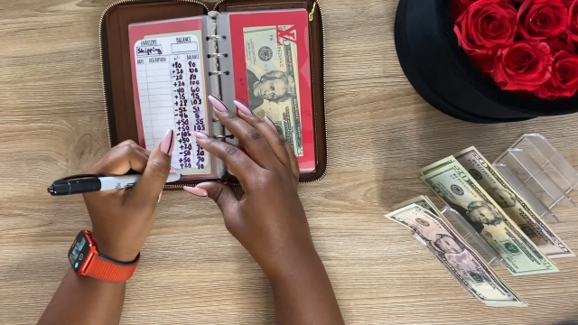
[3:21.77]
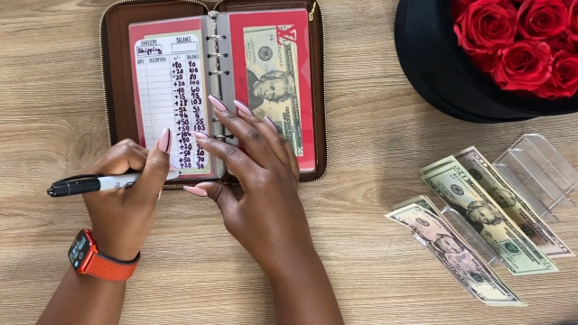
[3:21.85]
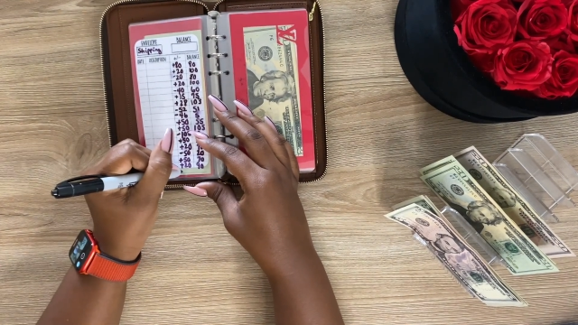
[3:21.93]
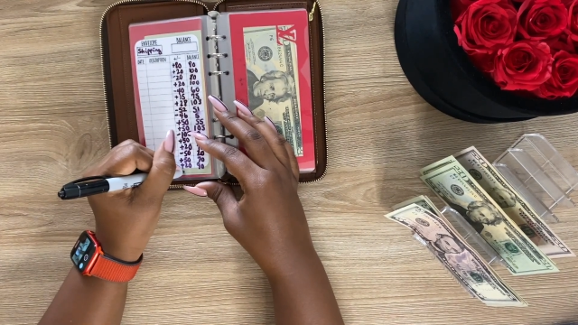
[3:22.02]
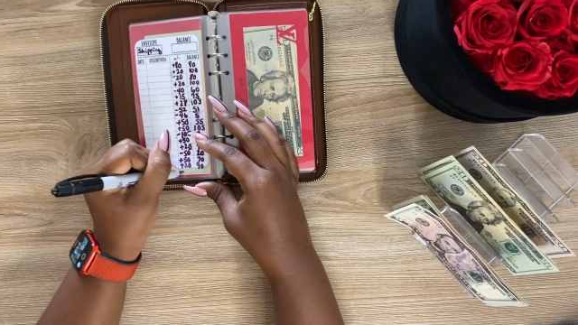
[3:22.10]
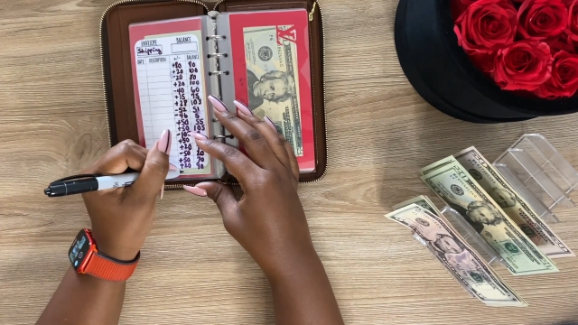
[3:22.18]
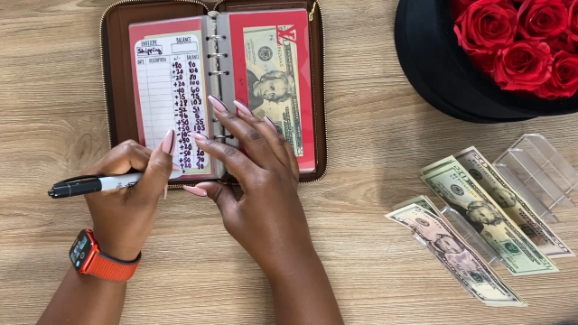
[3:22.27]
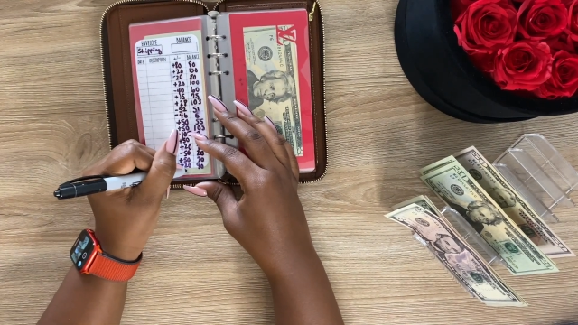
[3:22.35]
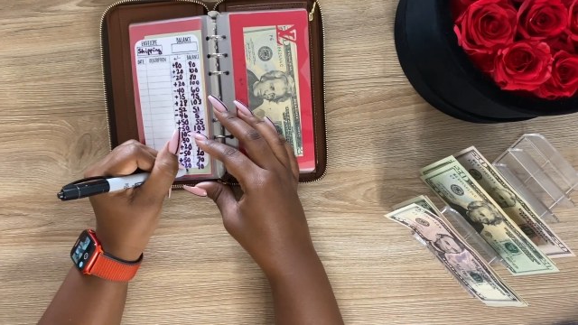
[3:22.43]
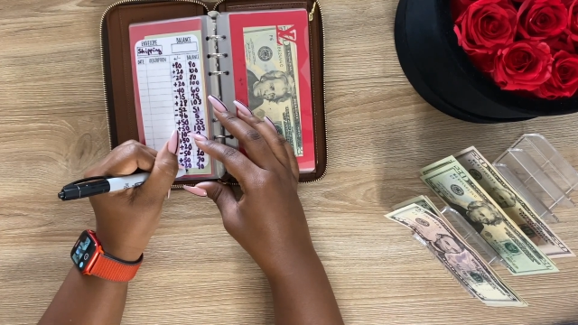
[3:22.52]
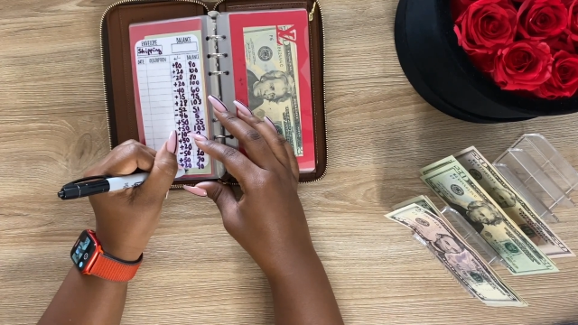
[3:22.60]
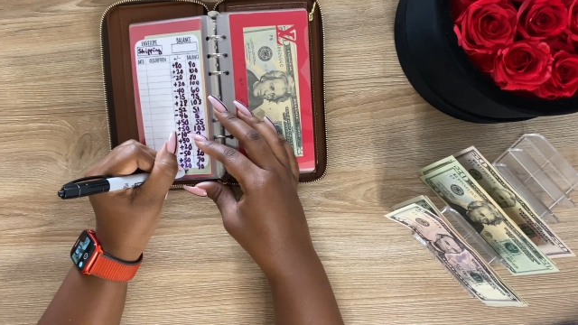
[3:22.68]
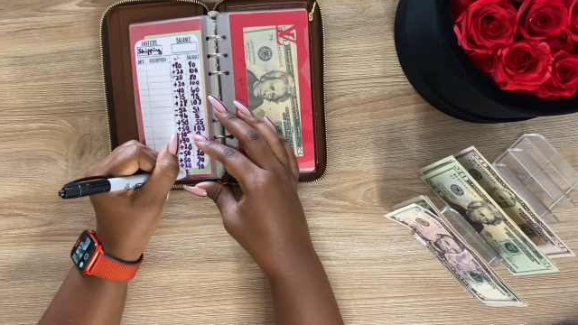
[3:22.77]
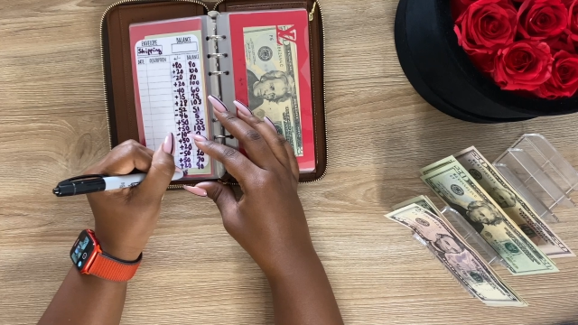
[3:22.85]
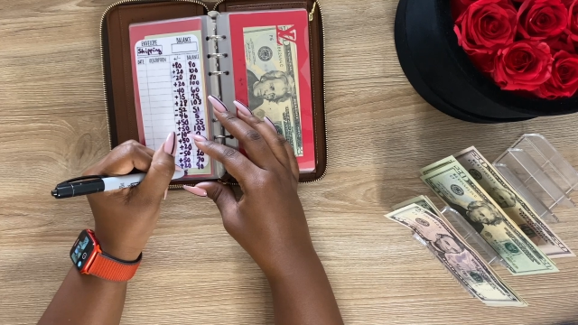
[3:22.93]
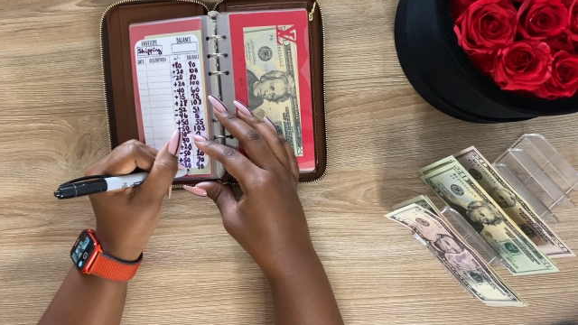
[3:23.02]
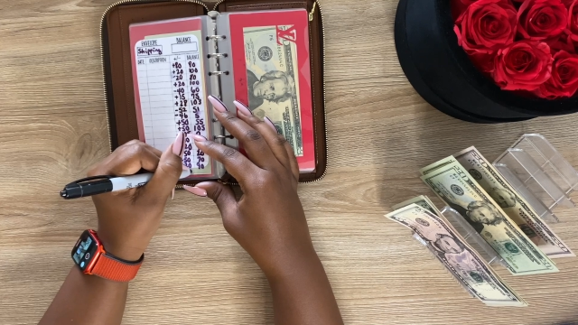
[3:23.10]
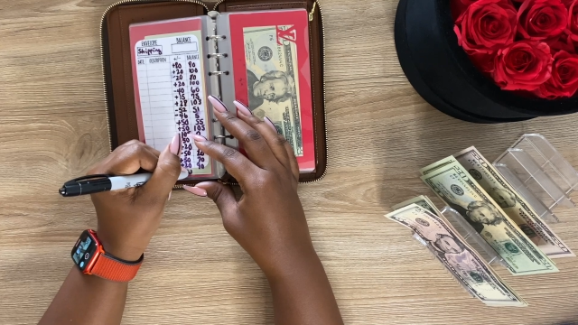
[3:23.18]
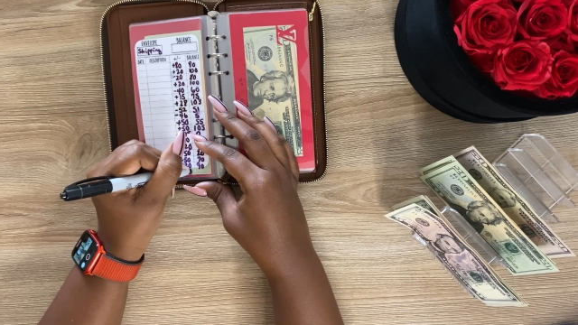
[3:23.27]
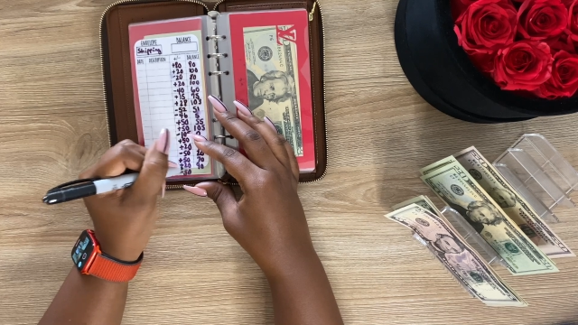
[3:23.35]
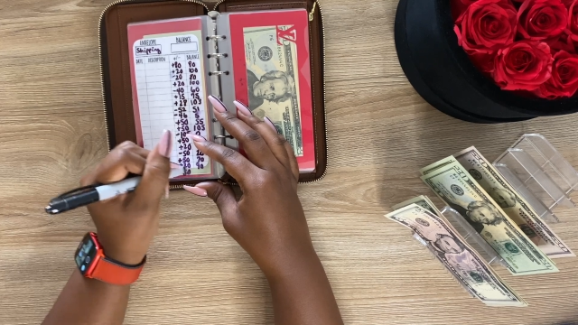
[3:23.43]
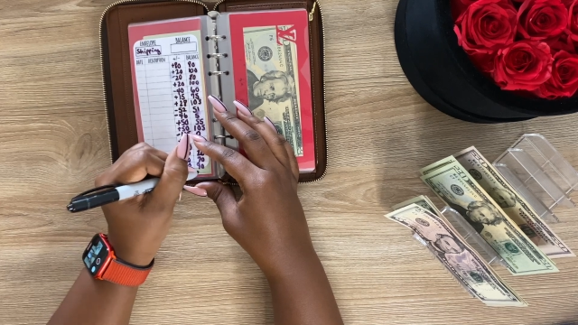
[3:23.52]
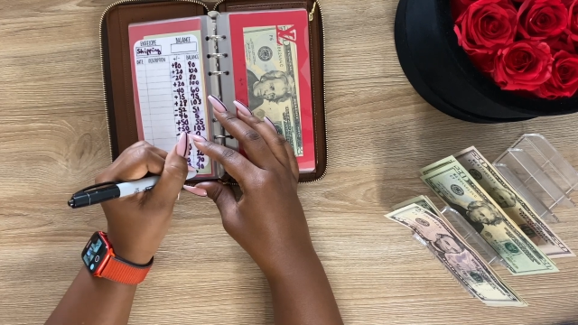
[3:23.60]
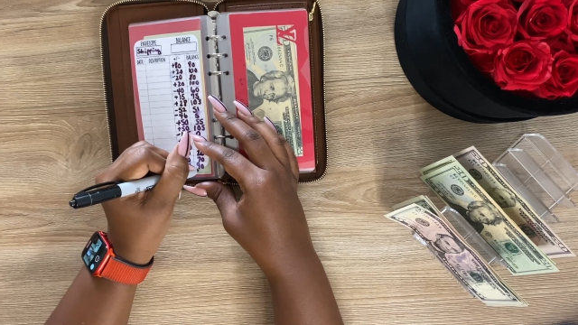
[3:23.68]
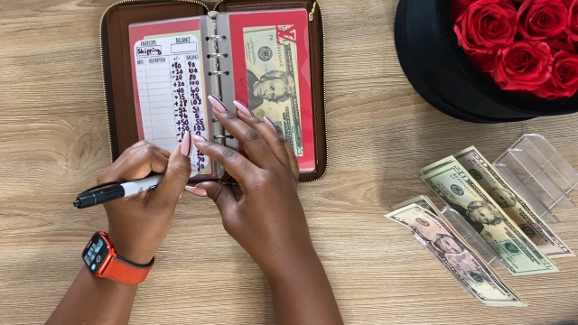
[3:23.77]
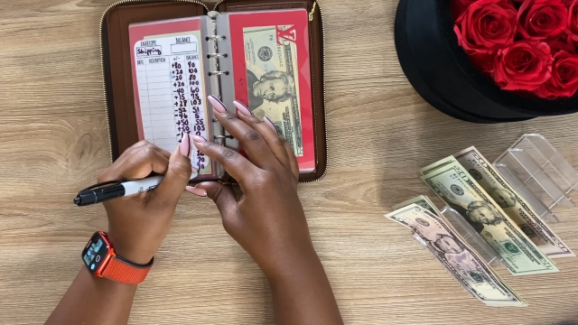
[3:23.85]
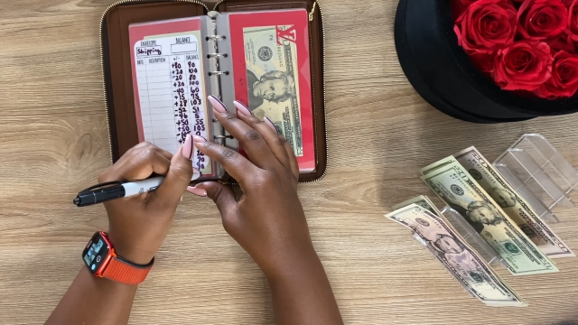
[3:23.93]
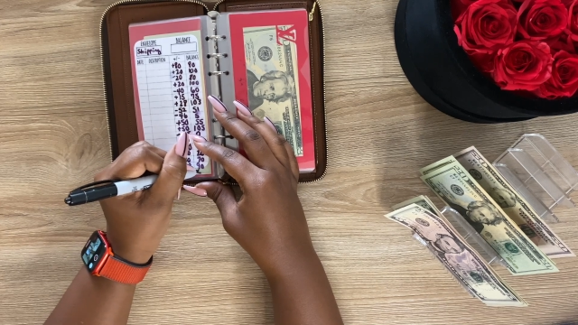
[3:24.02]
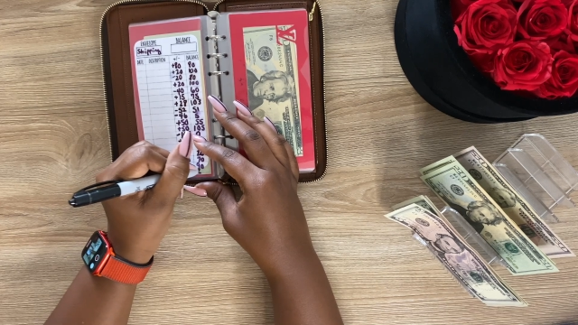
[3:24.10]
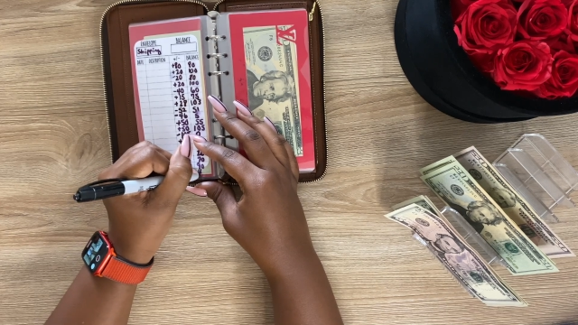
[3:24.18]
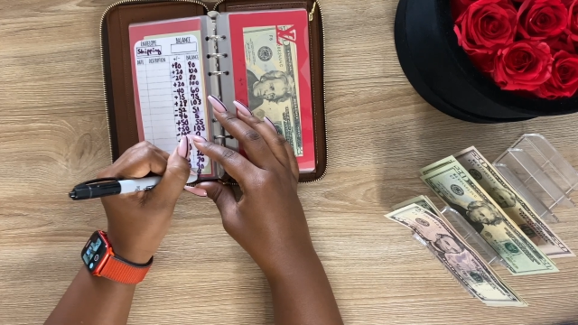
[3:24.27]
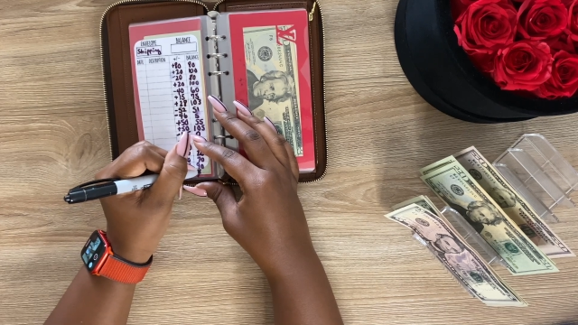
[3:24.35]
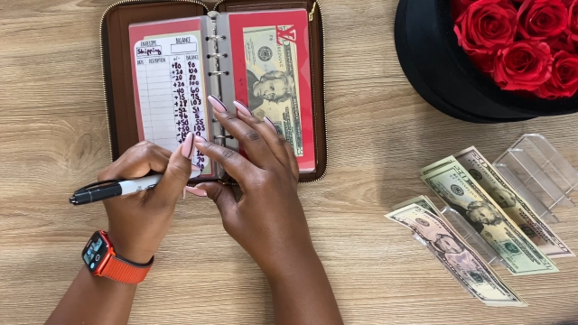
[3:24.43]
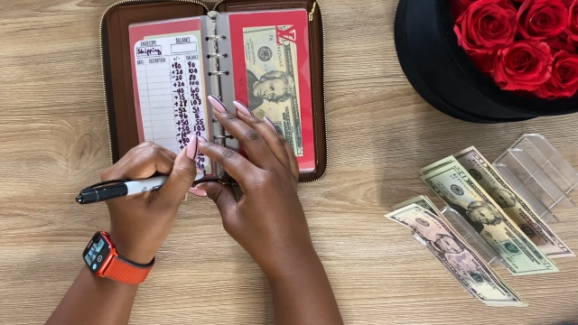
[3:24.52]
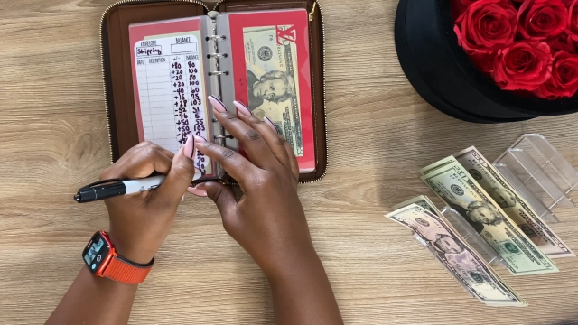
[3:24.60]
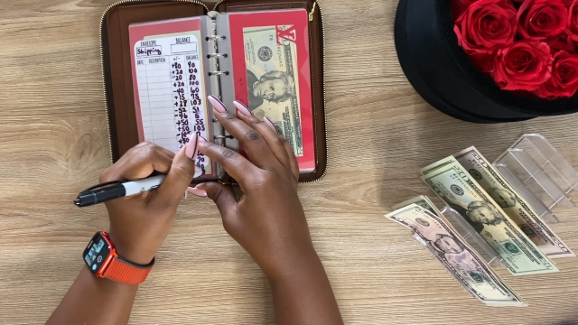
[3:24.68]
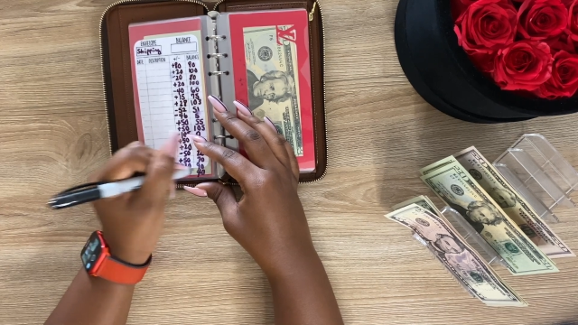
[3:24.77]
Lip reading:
(no speaker visible)